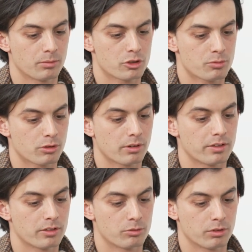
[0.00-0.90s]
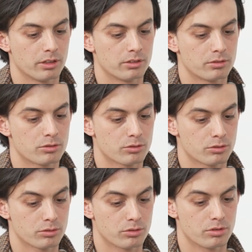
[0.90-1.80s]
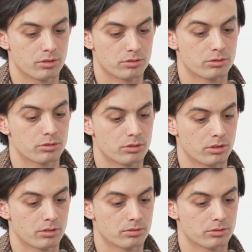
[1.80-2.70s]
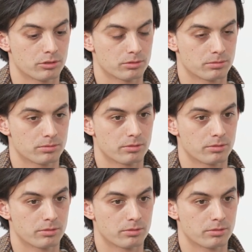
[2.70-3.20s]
much progress is really to the, due to the, you know,